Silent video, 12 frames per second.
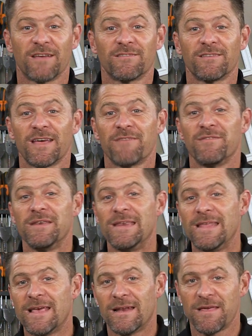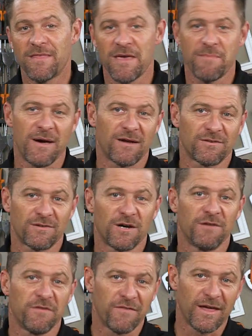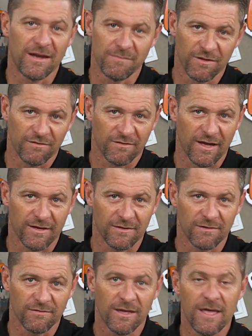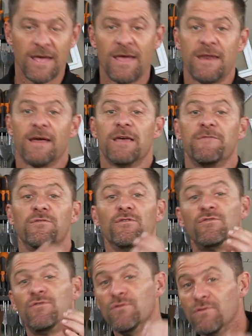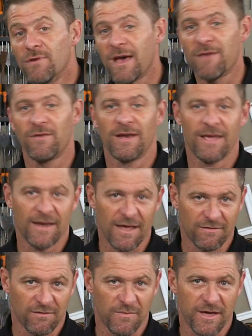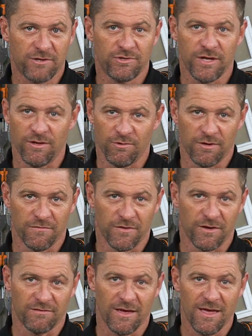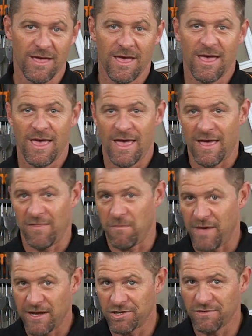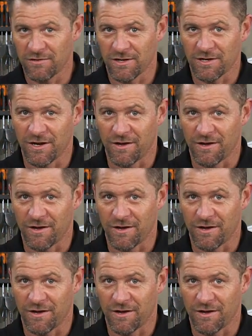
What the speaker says: doesn't have nearly the amount of available cycles. Now, if you do have a lead acid battery in your inverter, and the battery is not